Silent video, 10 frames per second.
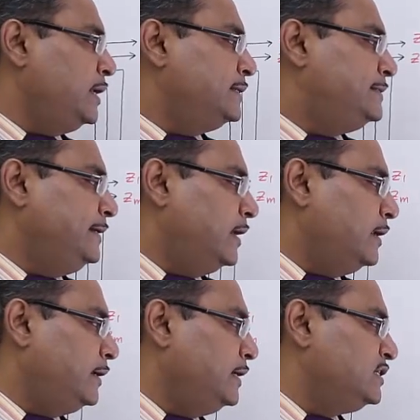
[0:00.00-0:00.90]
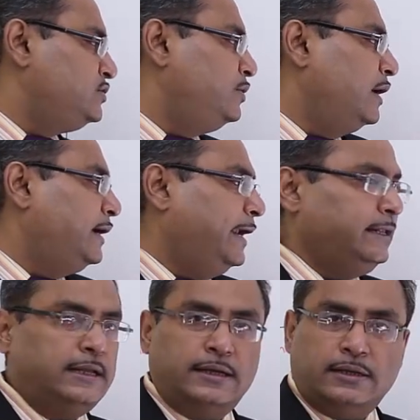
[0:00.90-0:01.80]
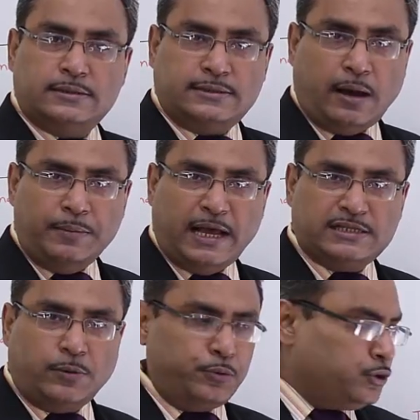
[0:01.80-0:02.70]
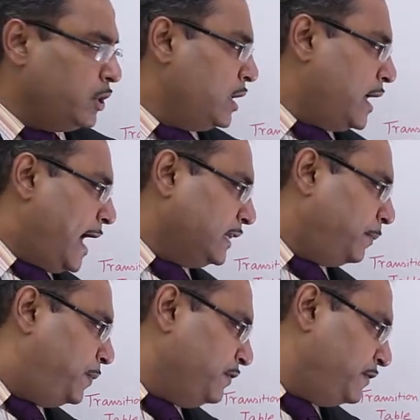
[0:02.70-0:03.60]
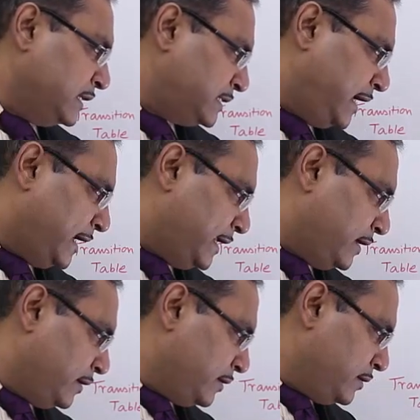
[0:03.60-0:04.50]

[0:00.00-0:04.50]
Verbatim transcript: Serial adder is uh, getting the sum as output and the previous carry